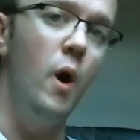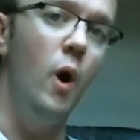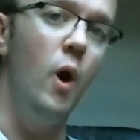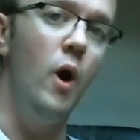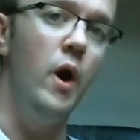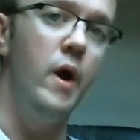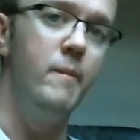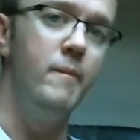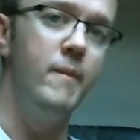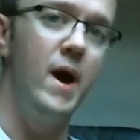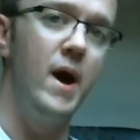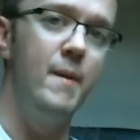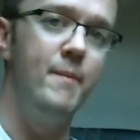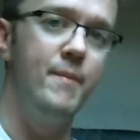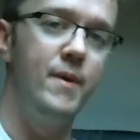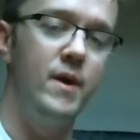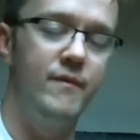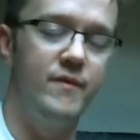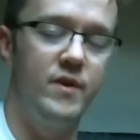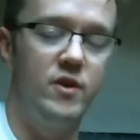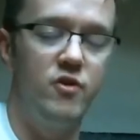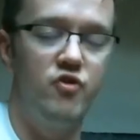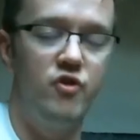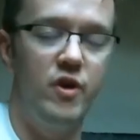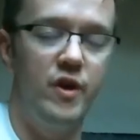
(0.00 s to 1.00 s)
Or it might be
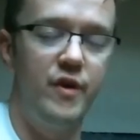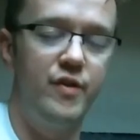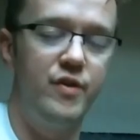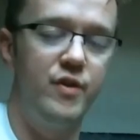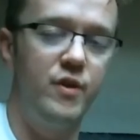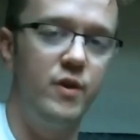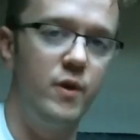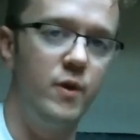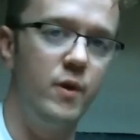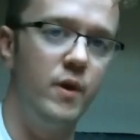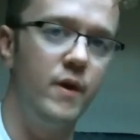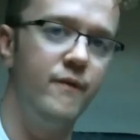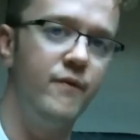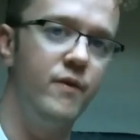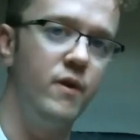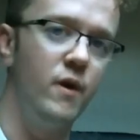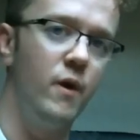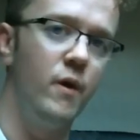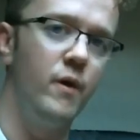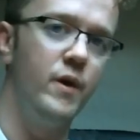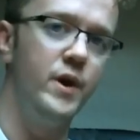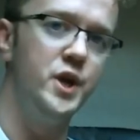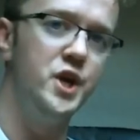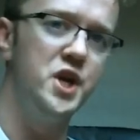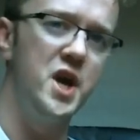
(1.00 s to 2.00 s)
of interest to you if
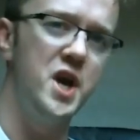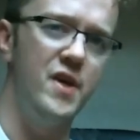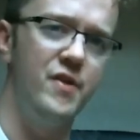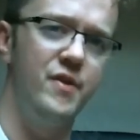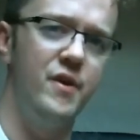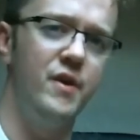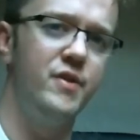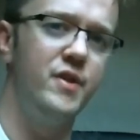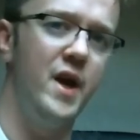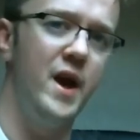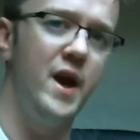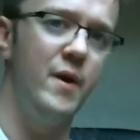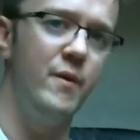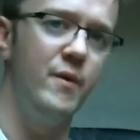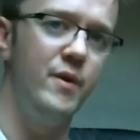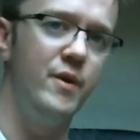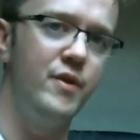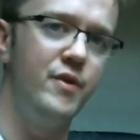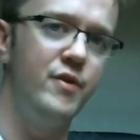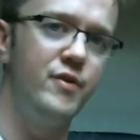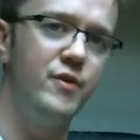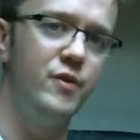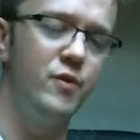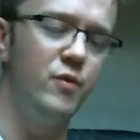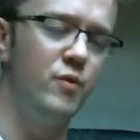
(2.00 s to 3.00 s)
you're a jazz
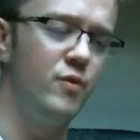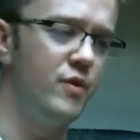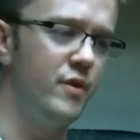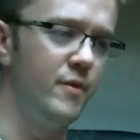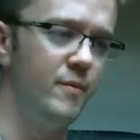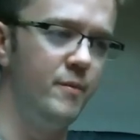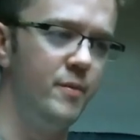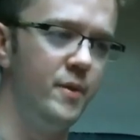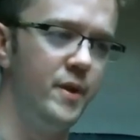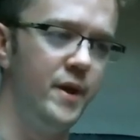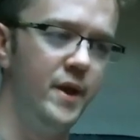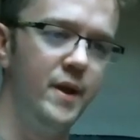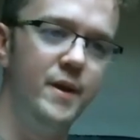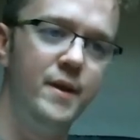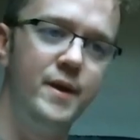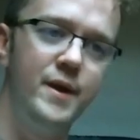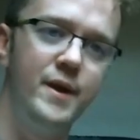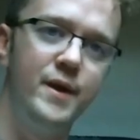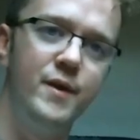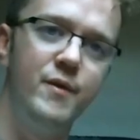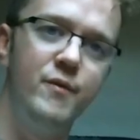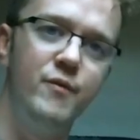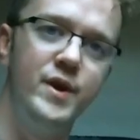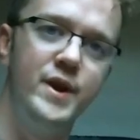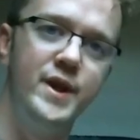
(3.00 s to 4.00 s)
guitarist to simply
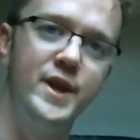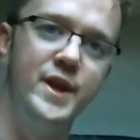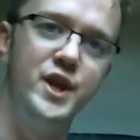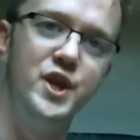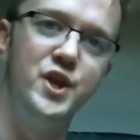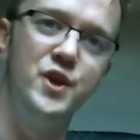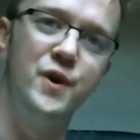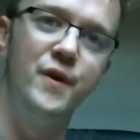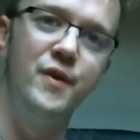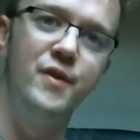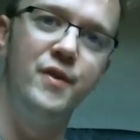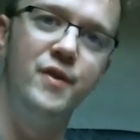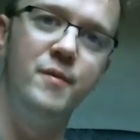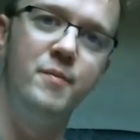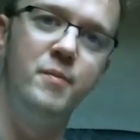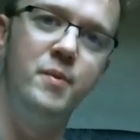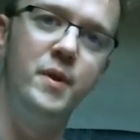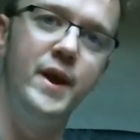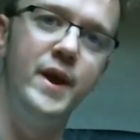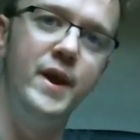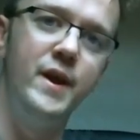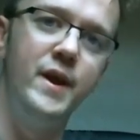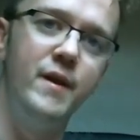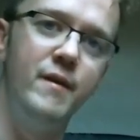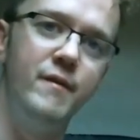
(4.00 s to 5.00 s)
really enjoys the
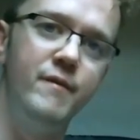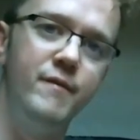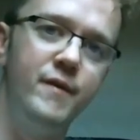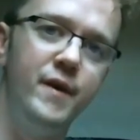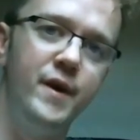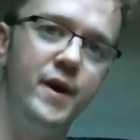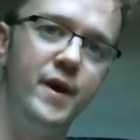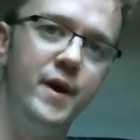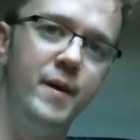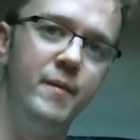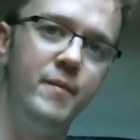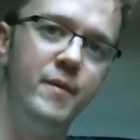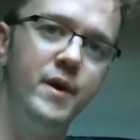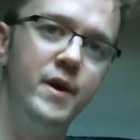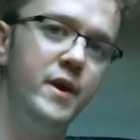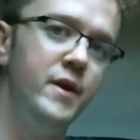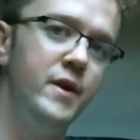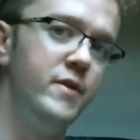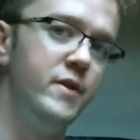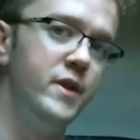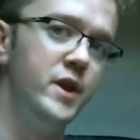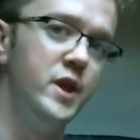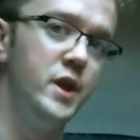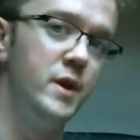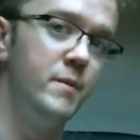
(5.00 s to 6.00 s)
playing of um,
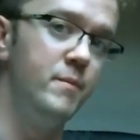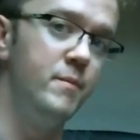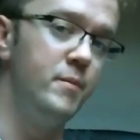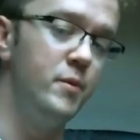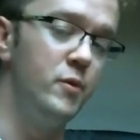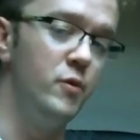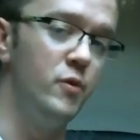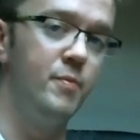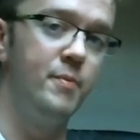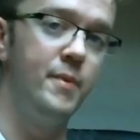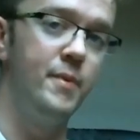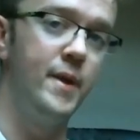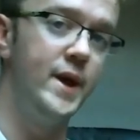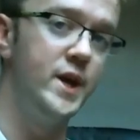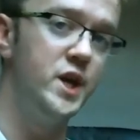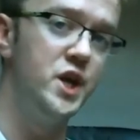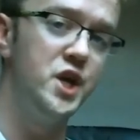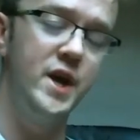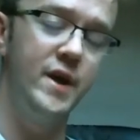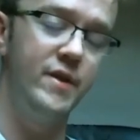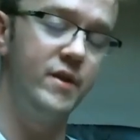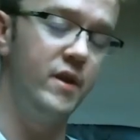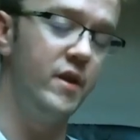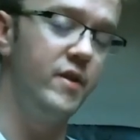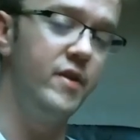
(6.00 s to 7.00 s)
the blues based
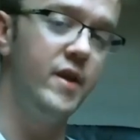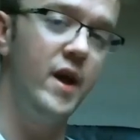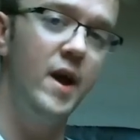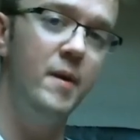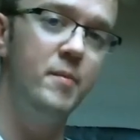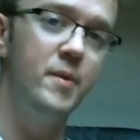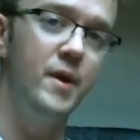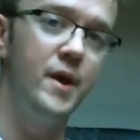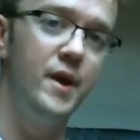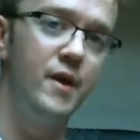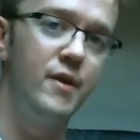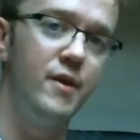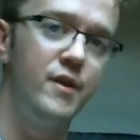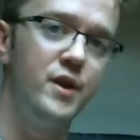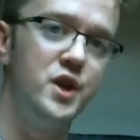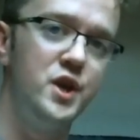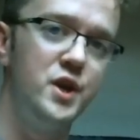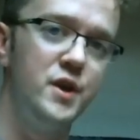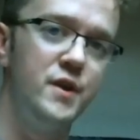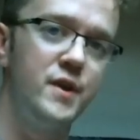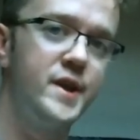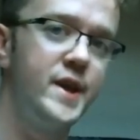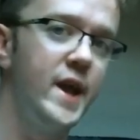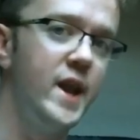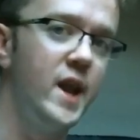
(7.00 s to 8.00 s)
jazz guitar players
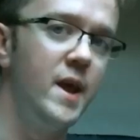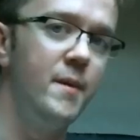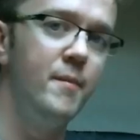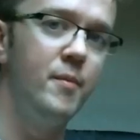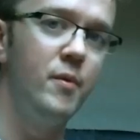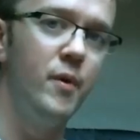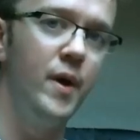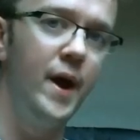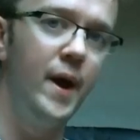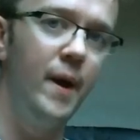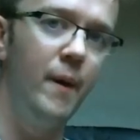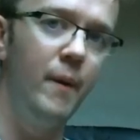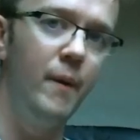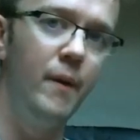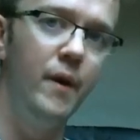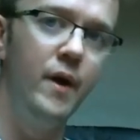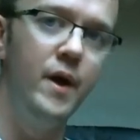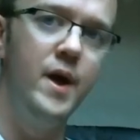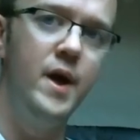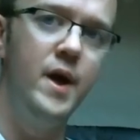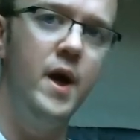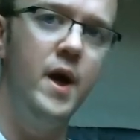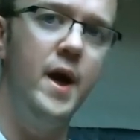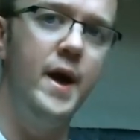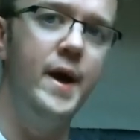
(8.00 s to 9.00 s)
such as Kenny Burrell
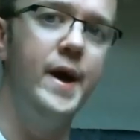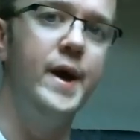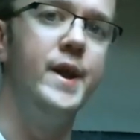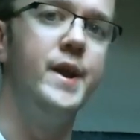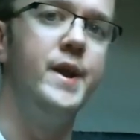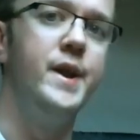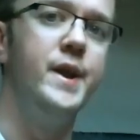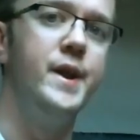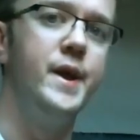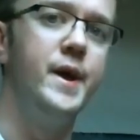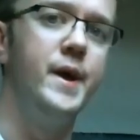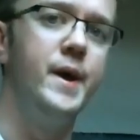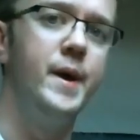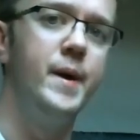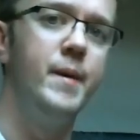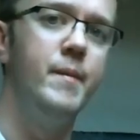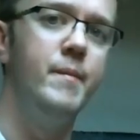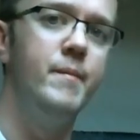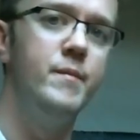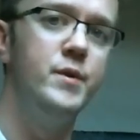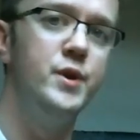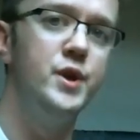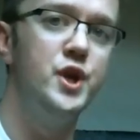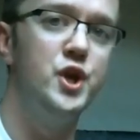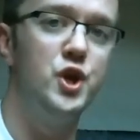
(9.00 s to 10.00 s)
and
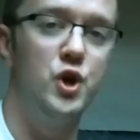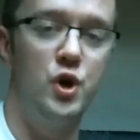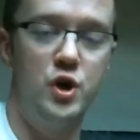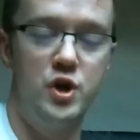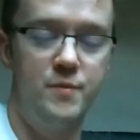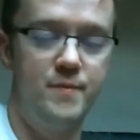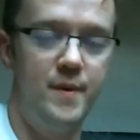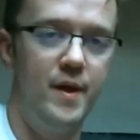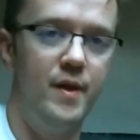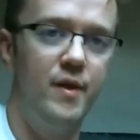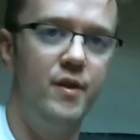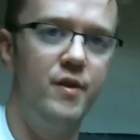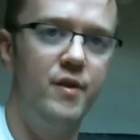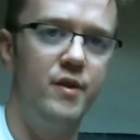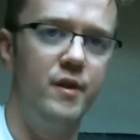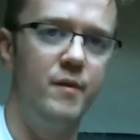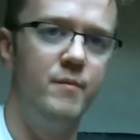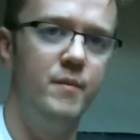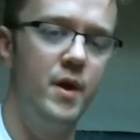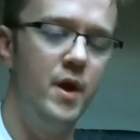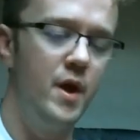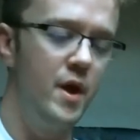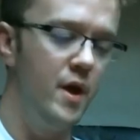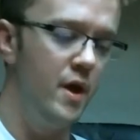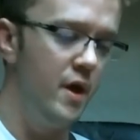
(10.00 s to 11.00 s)
um, George
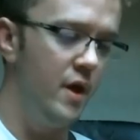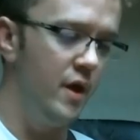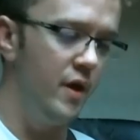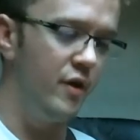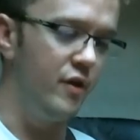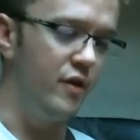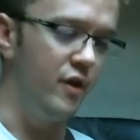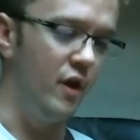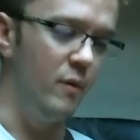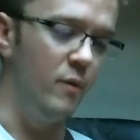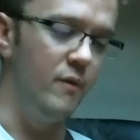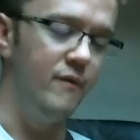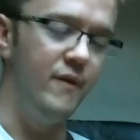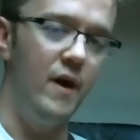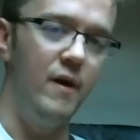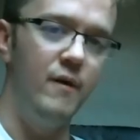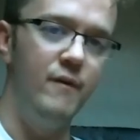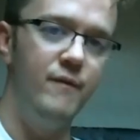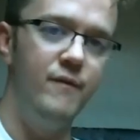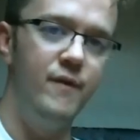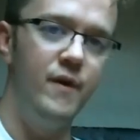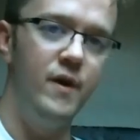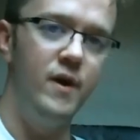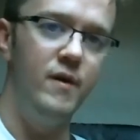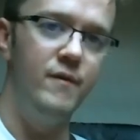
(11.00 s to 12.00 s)
Benson. So
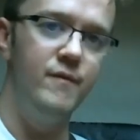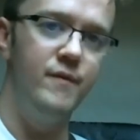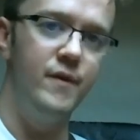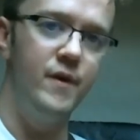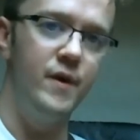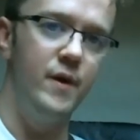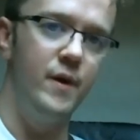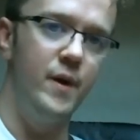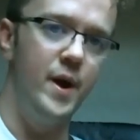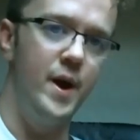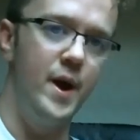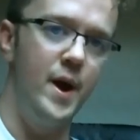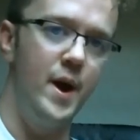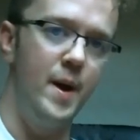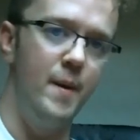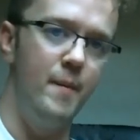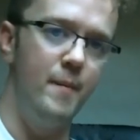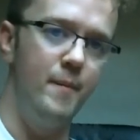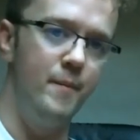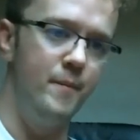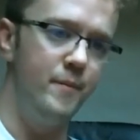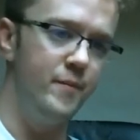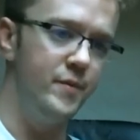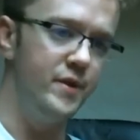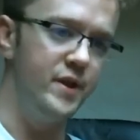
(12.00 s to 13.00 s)
without further
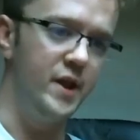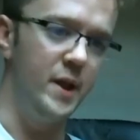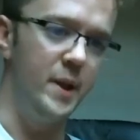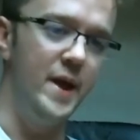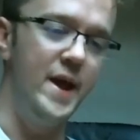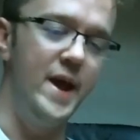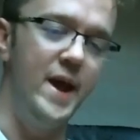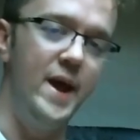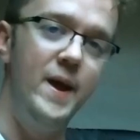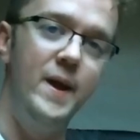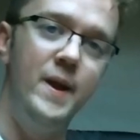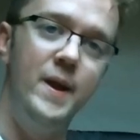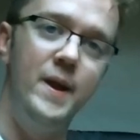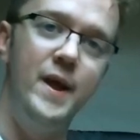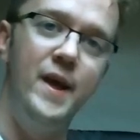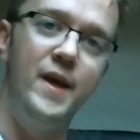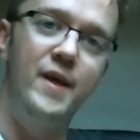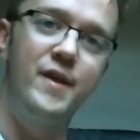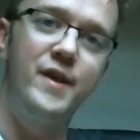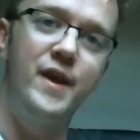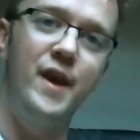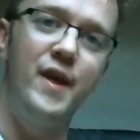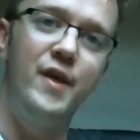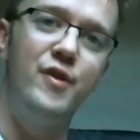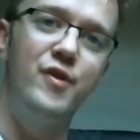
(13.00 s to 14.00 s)
um, delay,
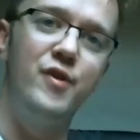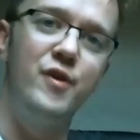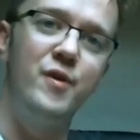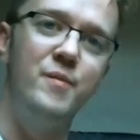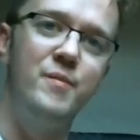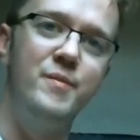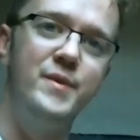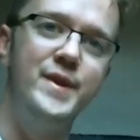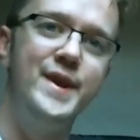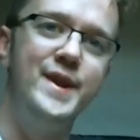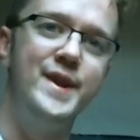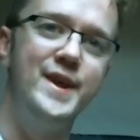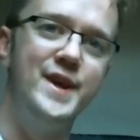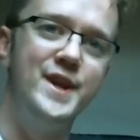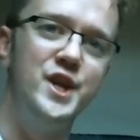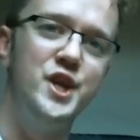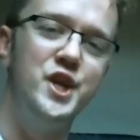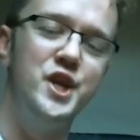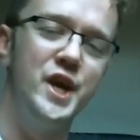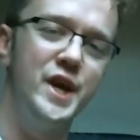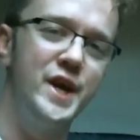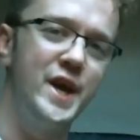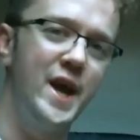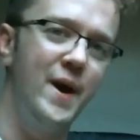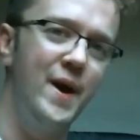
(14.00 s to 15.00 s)
let's get zoomed in and
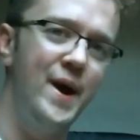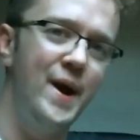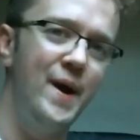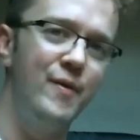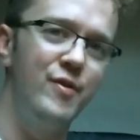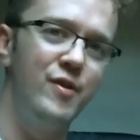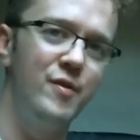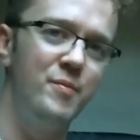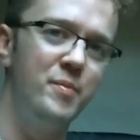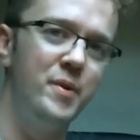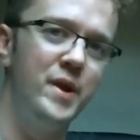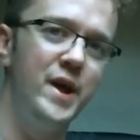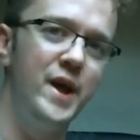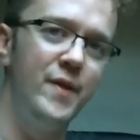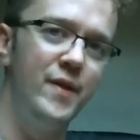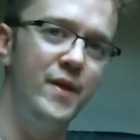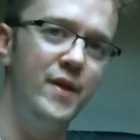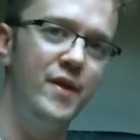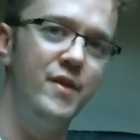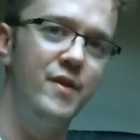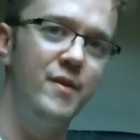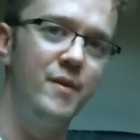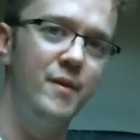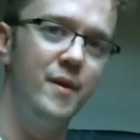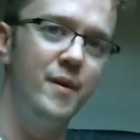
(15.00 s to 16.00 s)
check out how to play
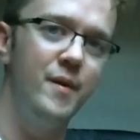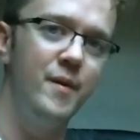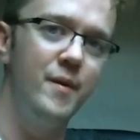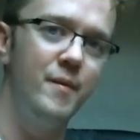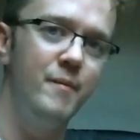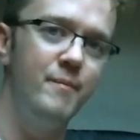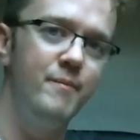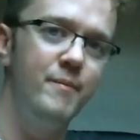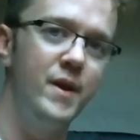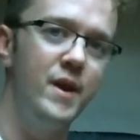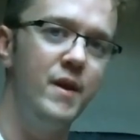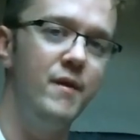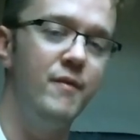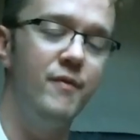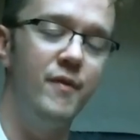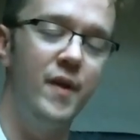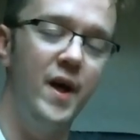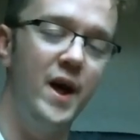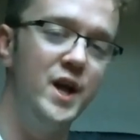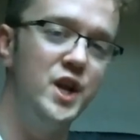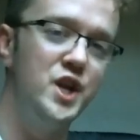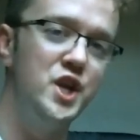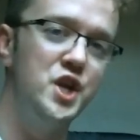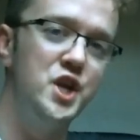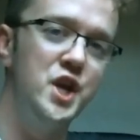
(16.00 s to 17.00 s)
this B
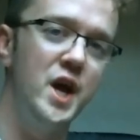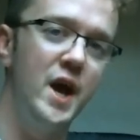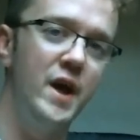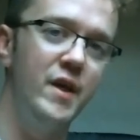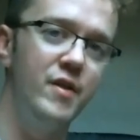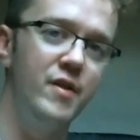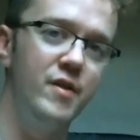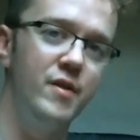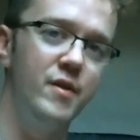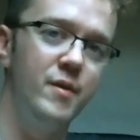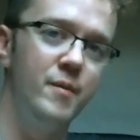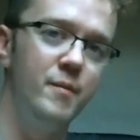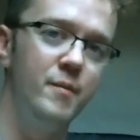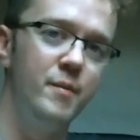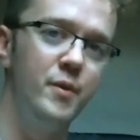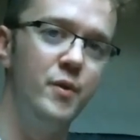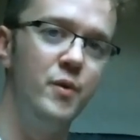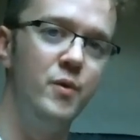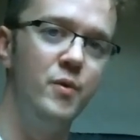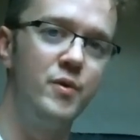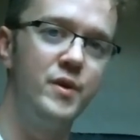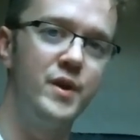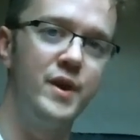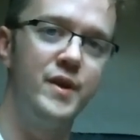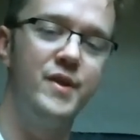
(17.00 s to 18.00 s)
flat jazz
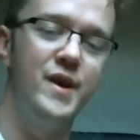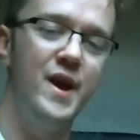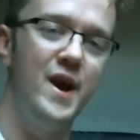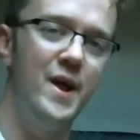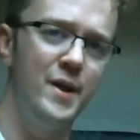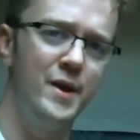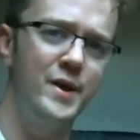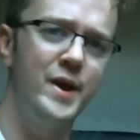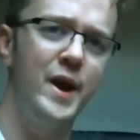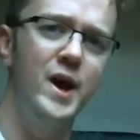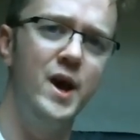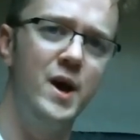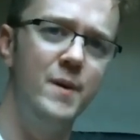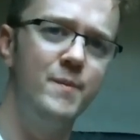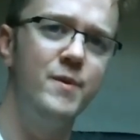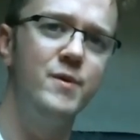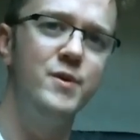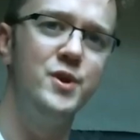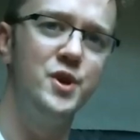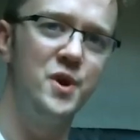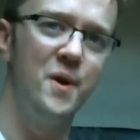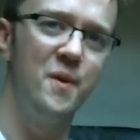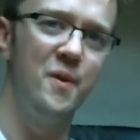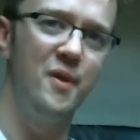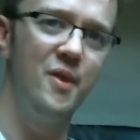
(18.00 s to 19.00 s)
blues guitar lick. I hope
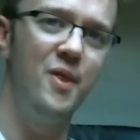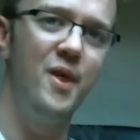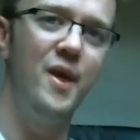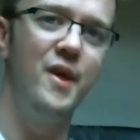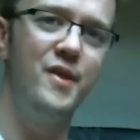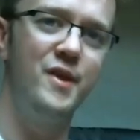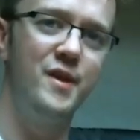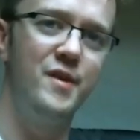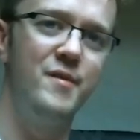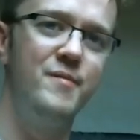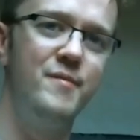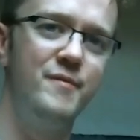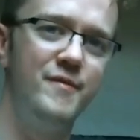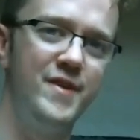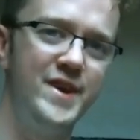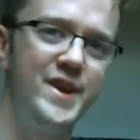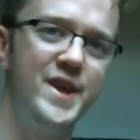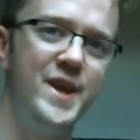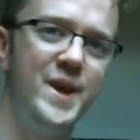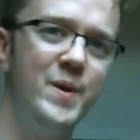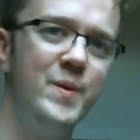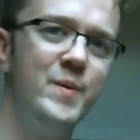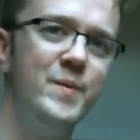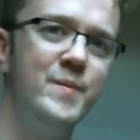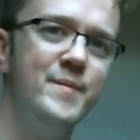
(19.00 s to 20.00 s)
you enjoy this lesson.
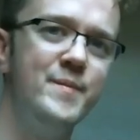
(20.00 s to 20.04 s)
Thank you.